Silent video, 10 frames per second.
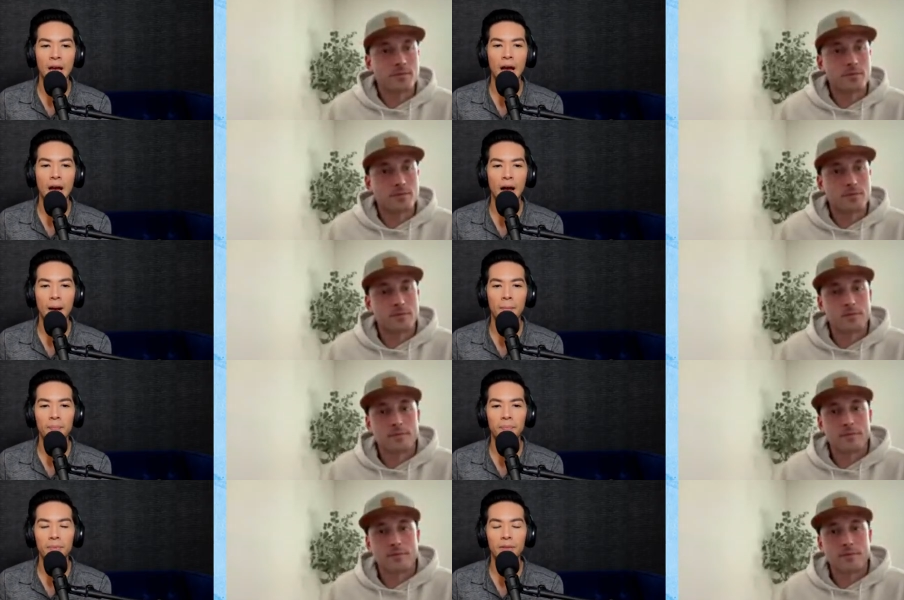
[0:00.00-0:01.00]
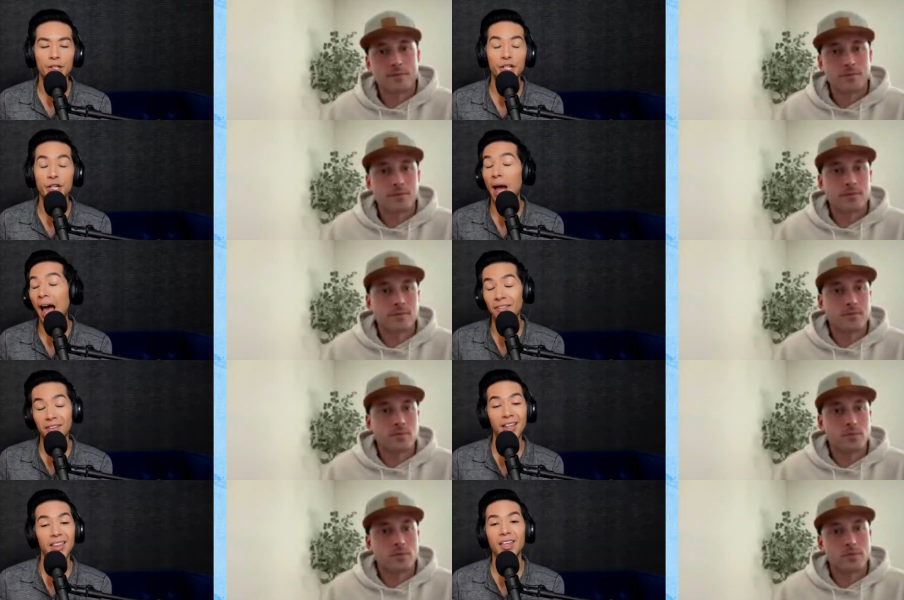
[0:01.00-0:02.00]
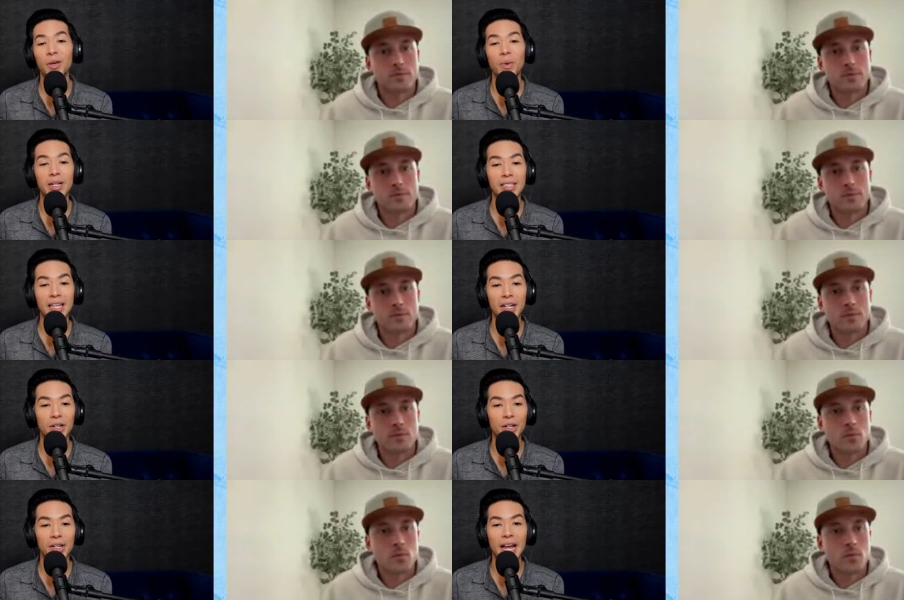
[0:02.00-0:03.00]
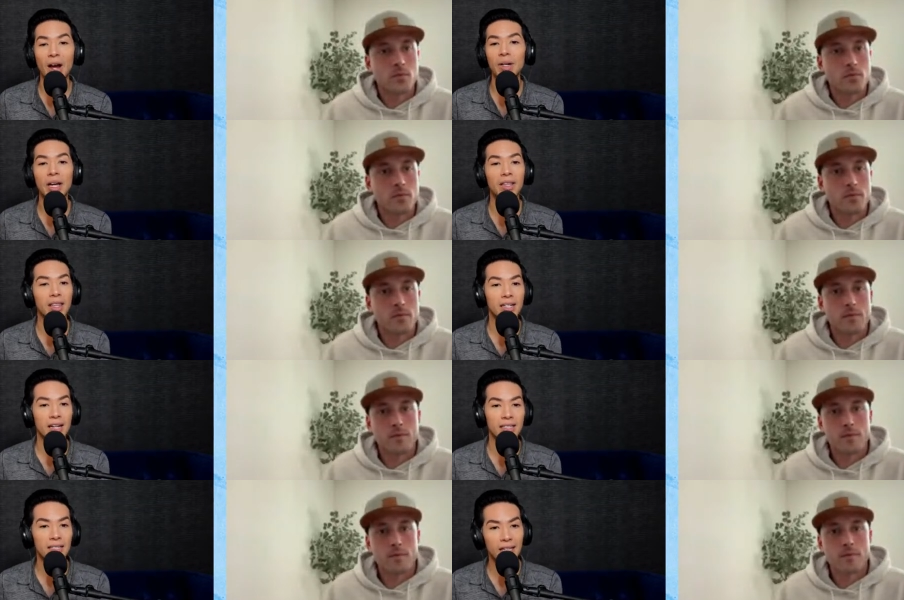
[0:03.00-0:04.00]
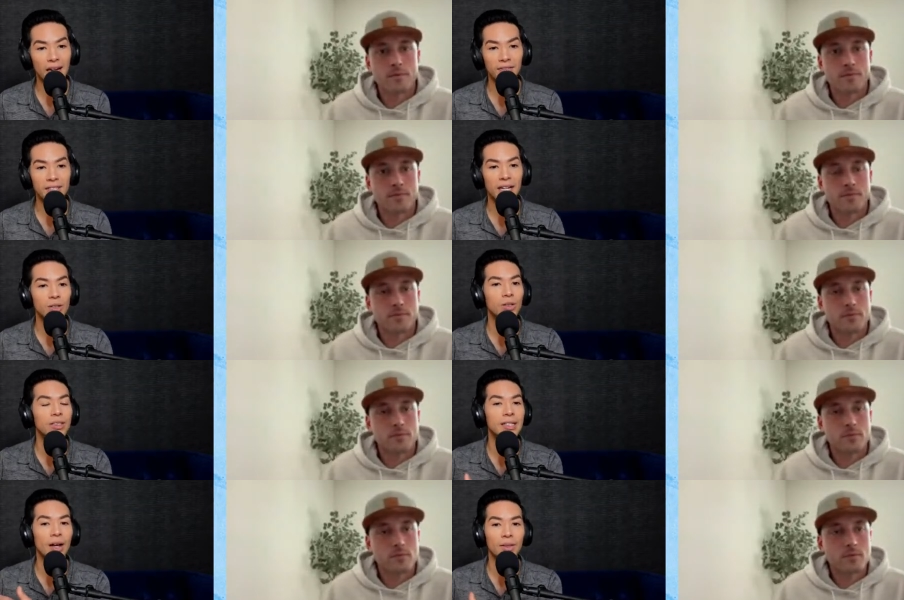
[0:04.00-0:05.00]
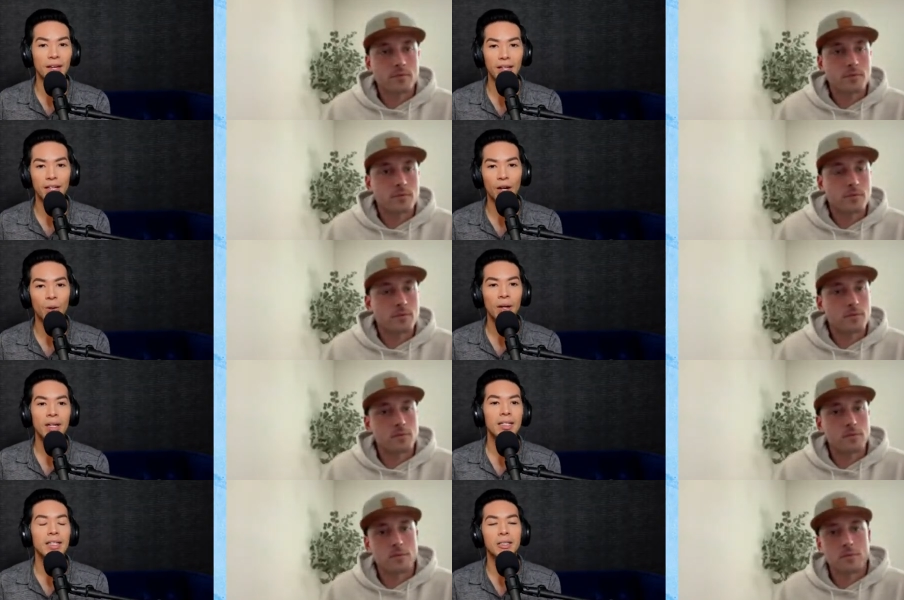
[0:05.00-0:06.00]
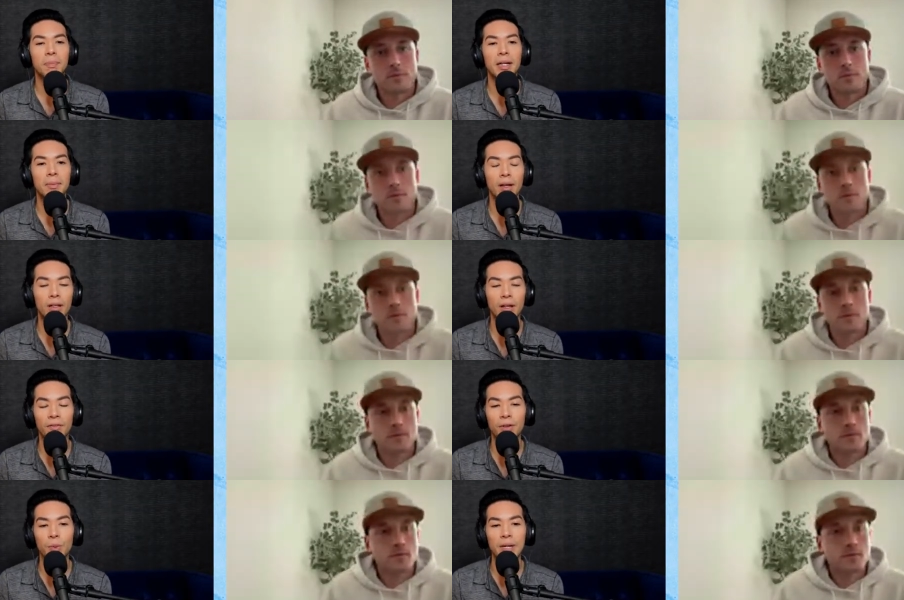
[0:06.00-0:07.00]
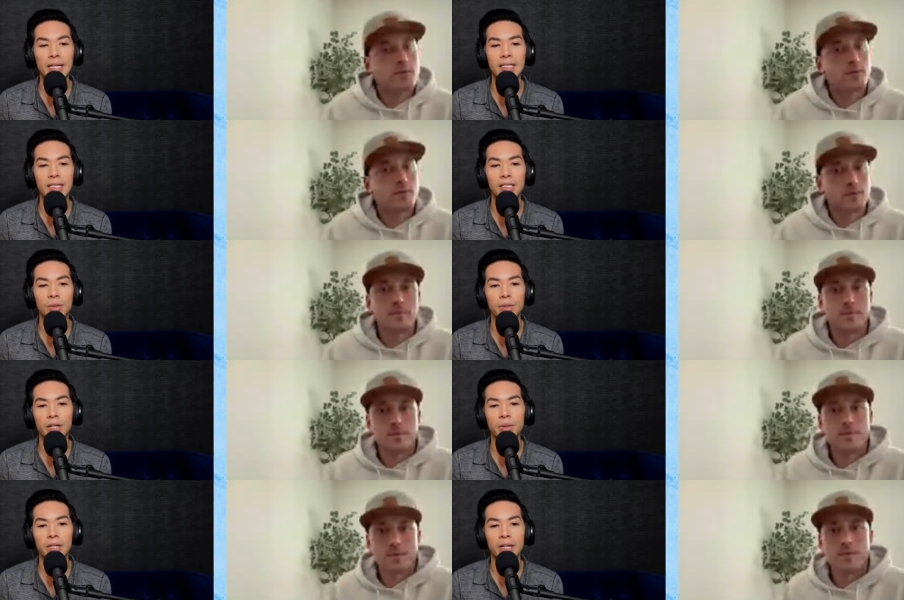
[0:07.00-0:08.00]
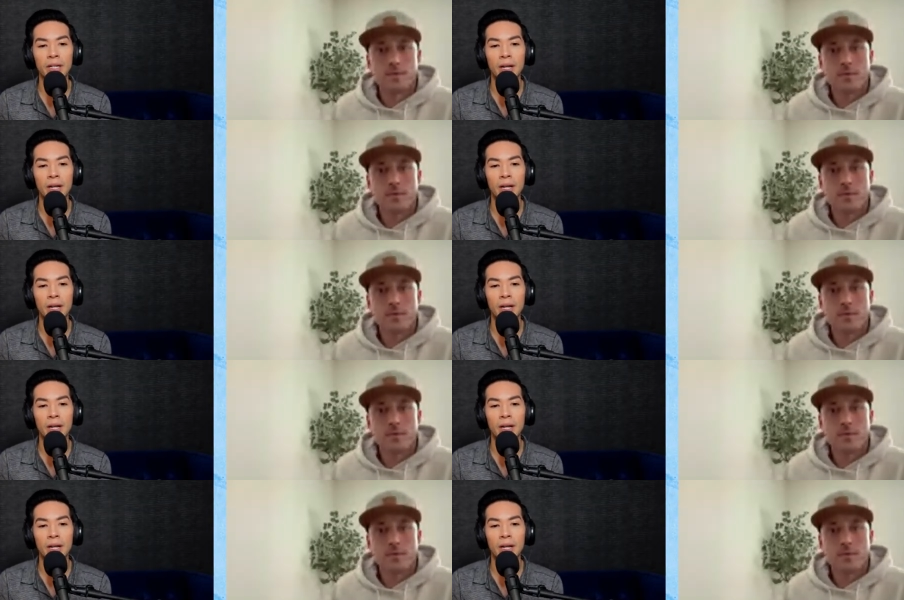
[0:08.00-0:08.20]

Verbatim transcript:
Speaker 1: Um, do you have anything you want to say to her now? Now that the dust has kind of settled, now that you know it's been a, a few weeks since the reunion,